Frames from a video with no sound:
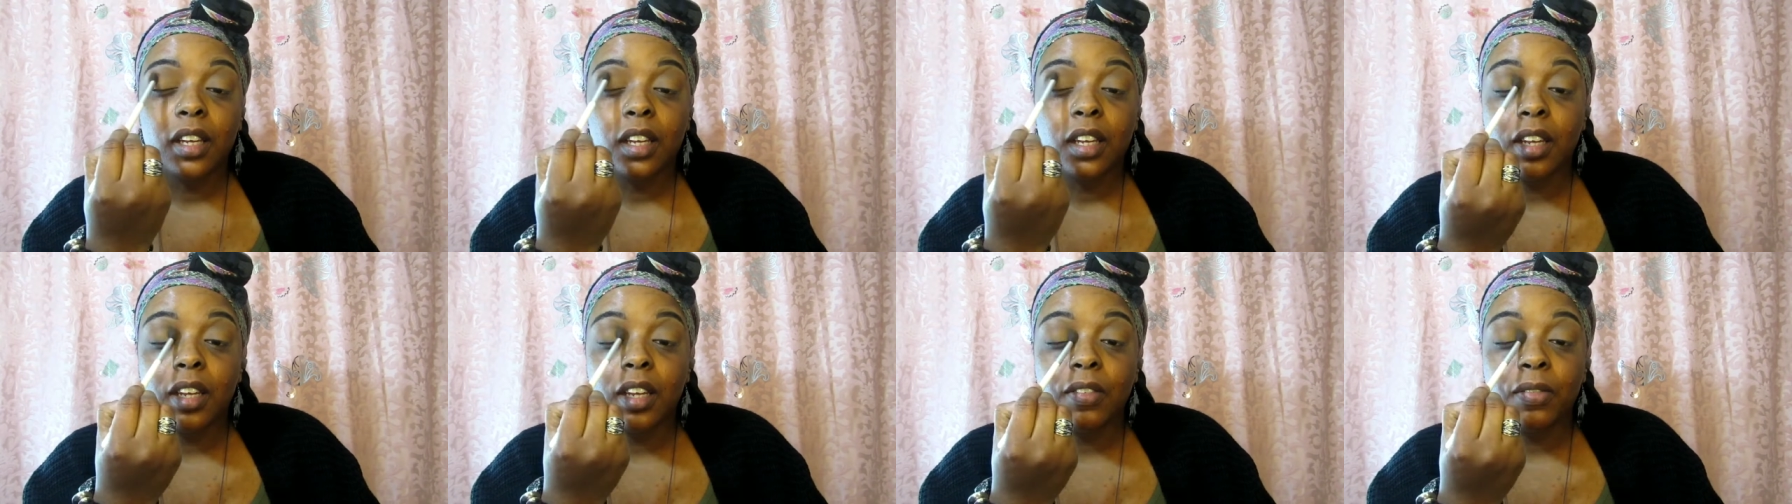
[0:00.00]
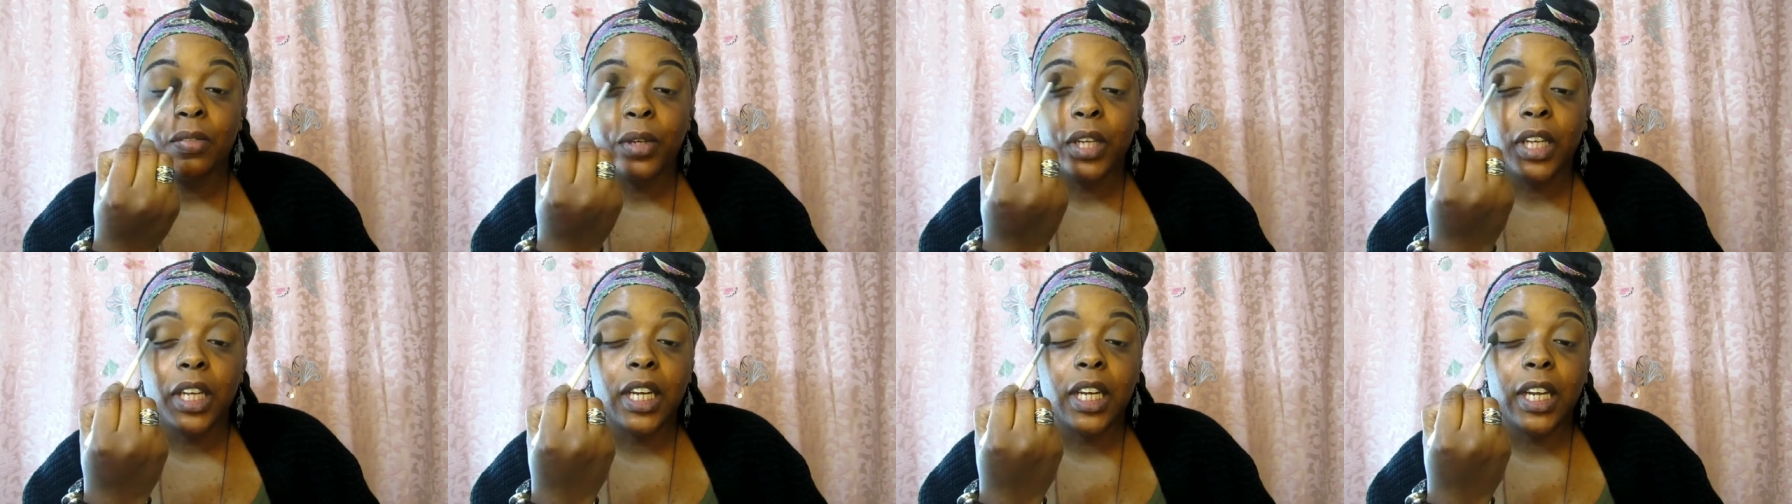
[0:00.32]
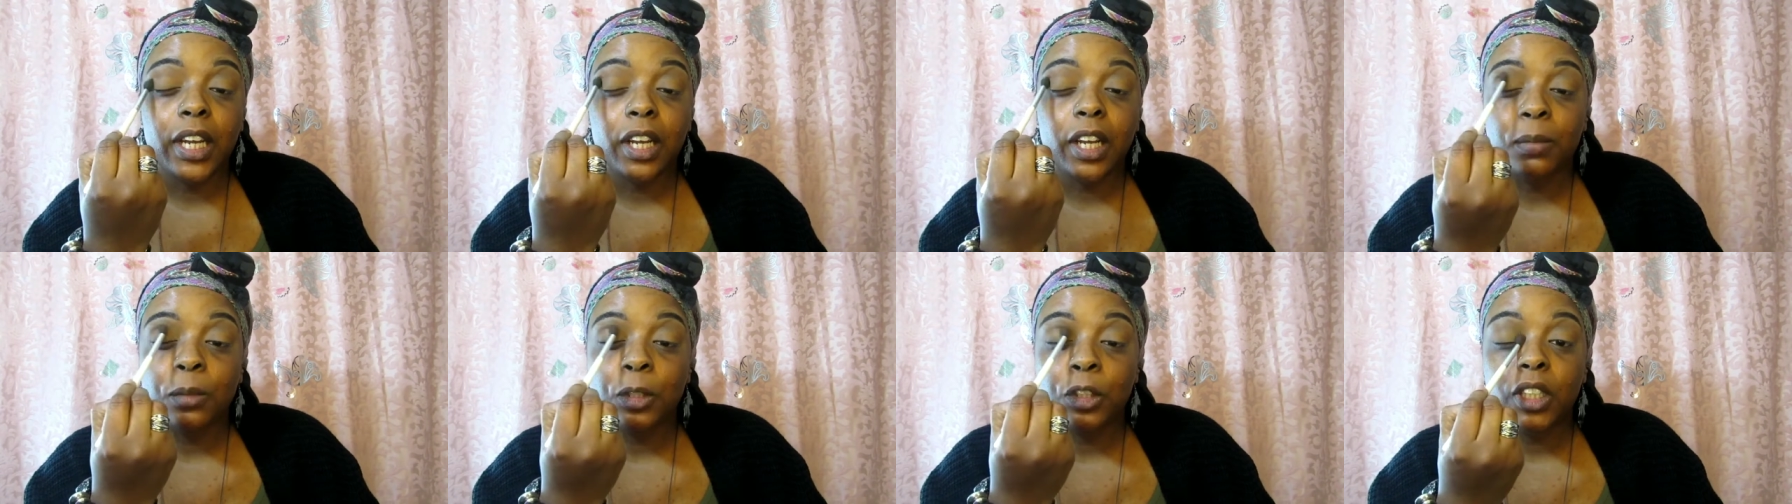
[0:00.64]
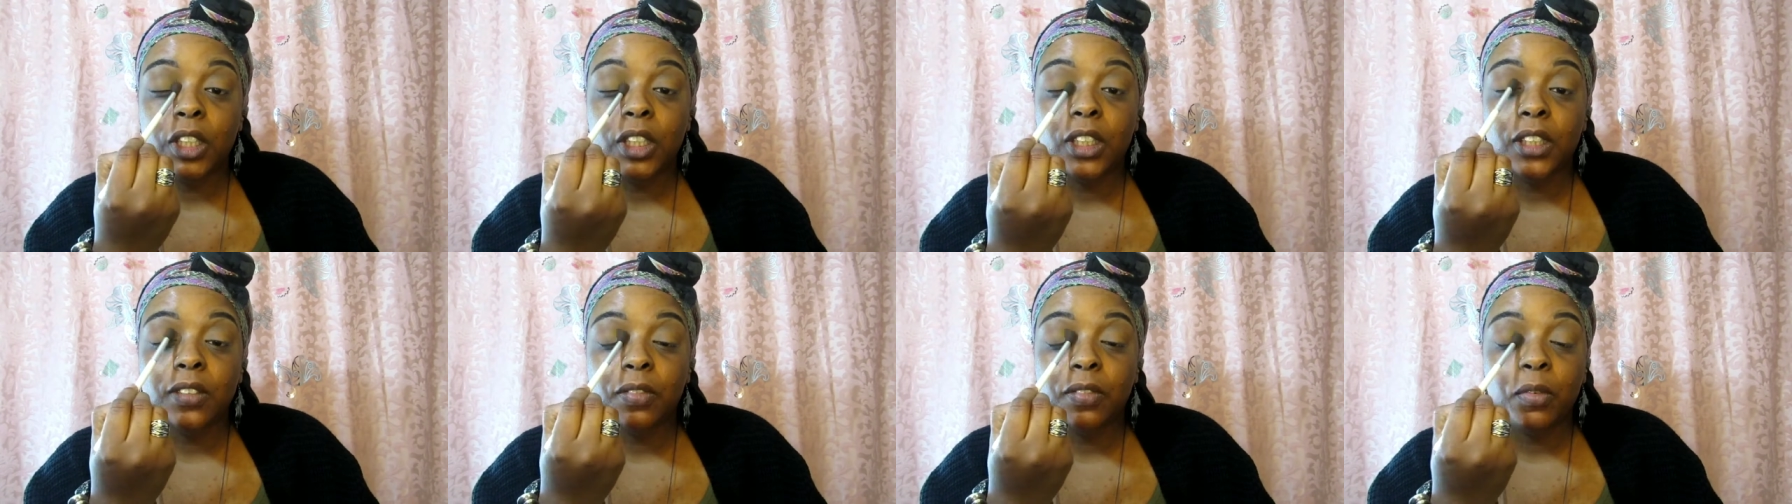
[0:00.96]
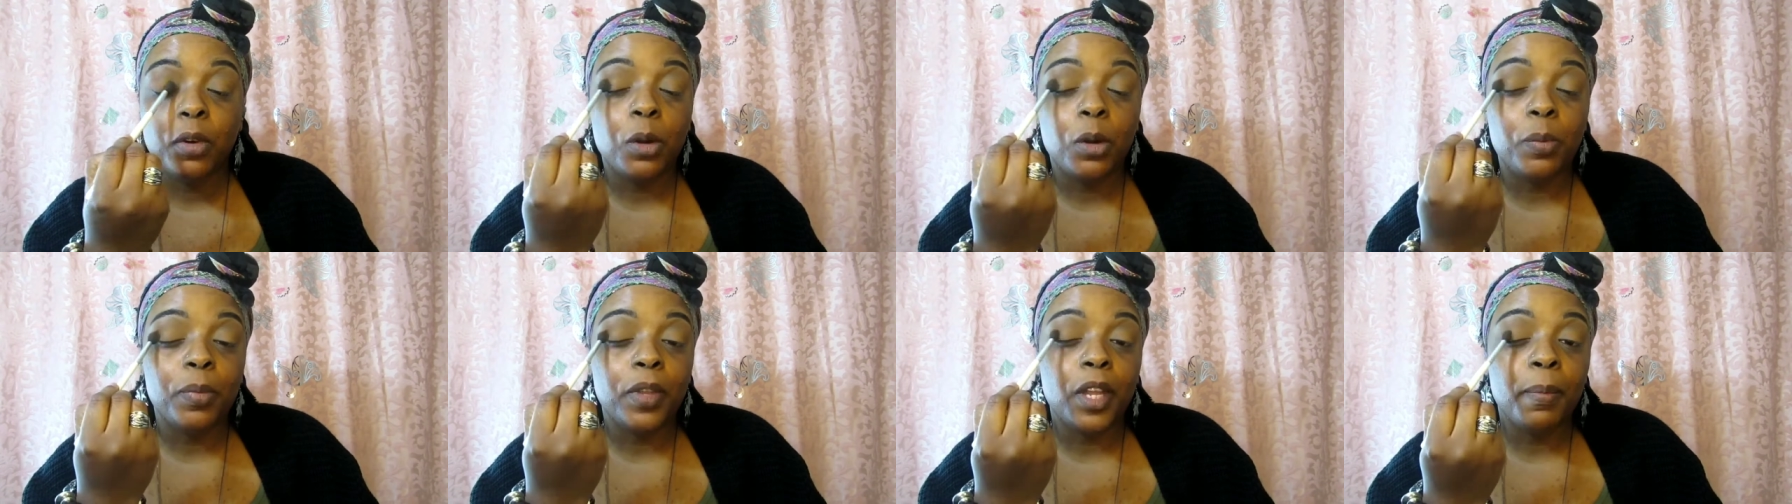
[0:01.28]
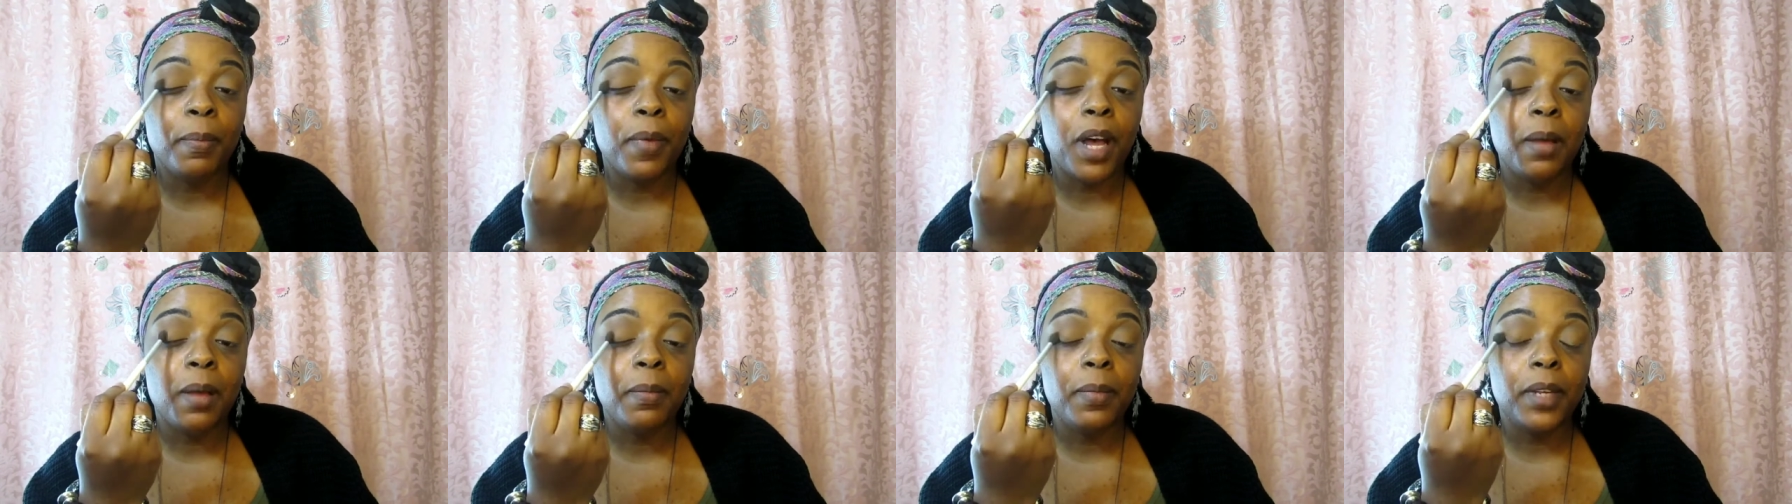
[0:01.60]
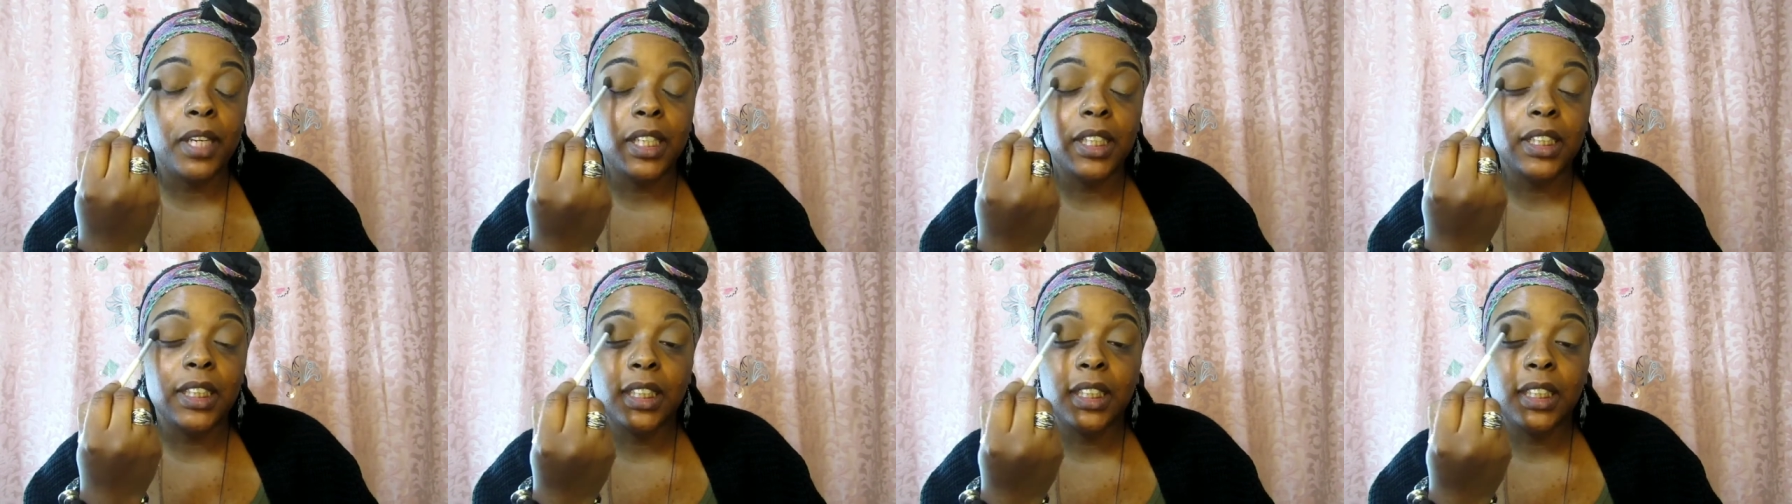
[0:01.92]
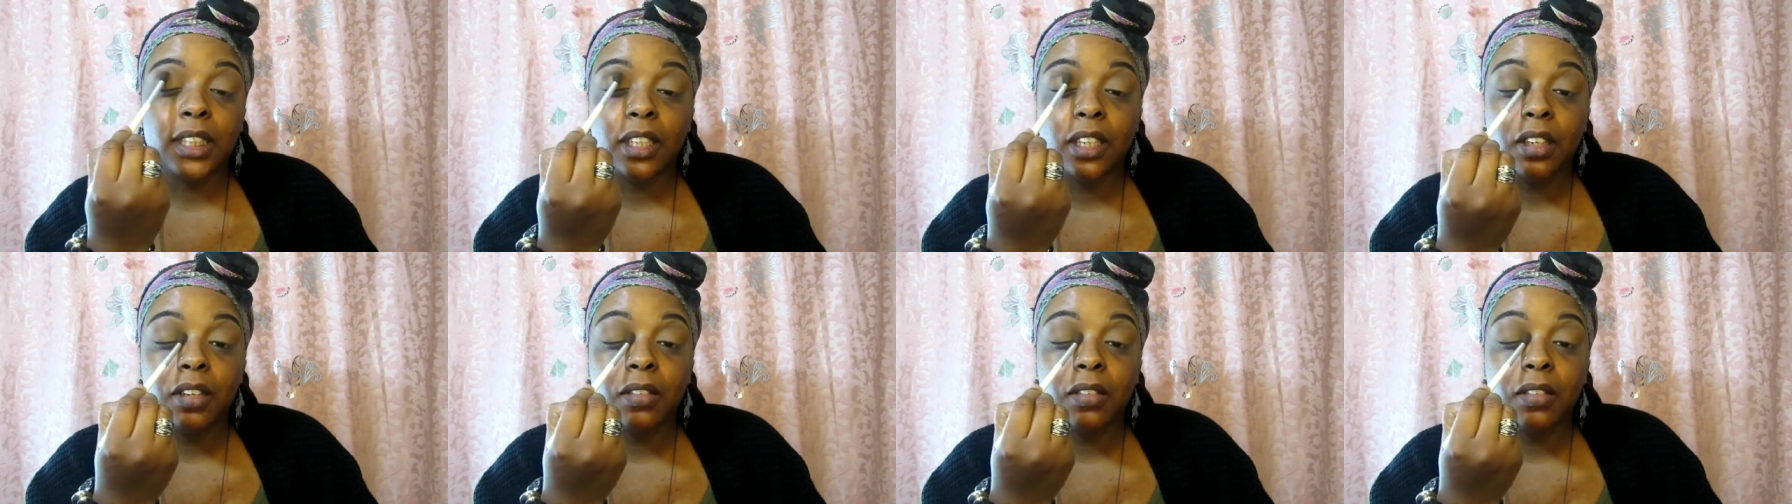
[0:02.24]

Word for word: if we can help transform the mamas,